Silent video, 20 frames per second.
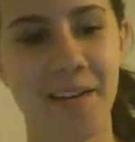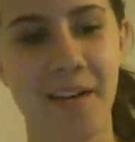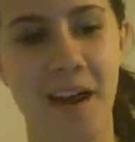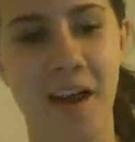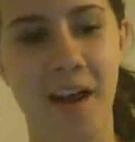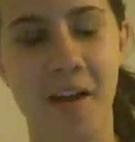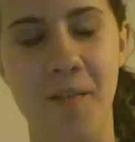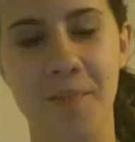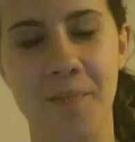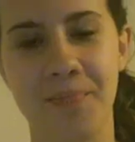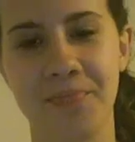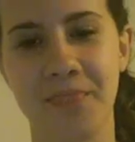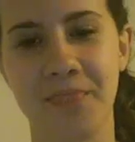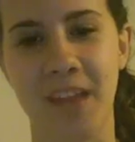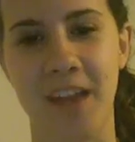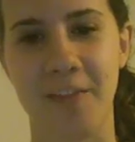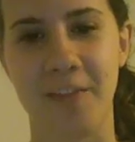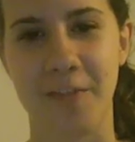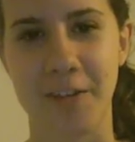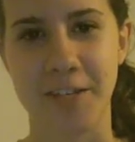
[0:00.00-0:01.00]

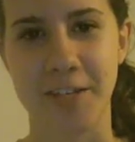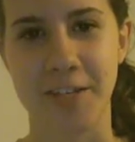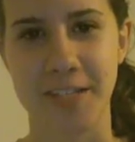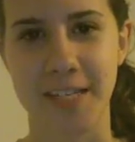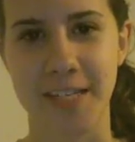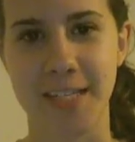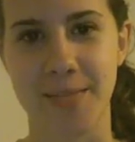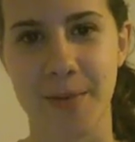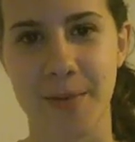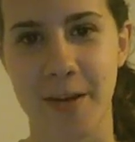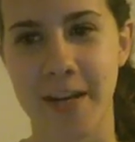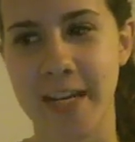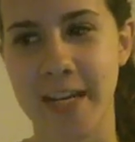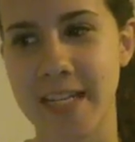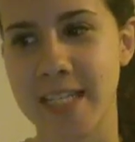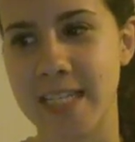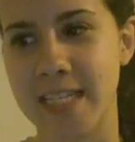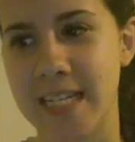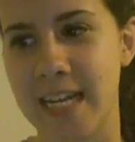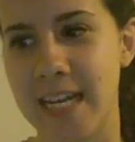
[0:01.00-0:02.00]
I first
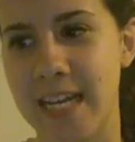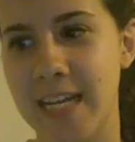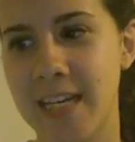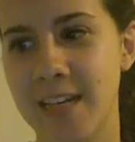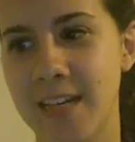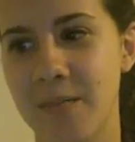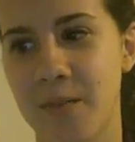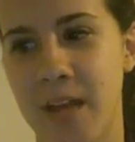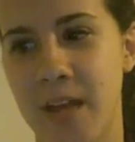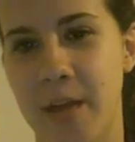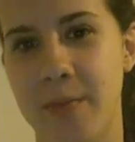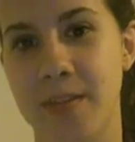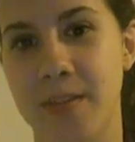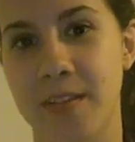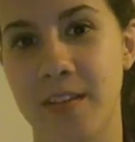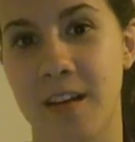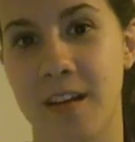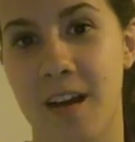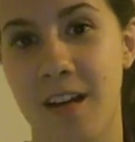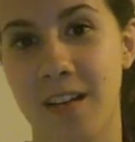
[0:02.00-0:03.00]
experienced it when I was in
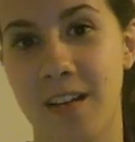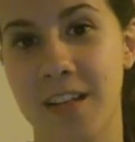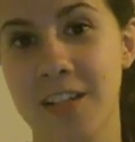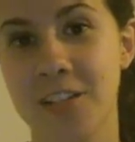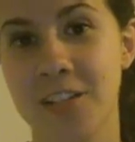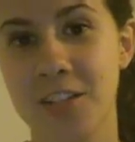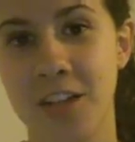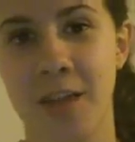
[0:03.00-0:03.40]
college.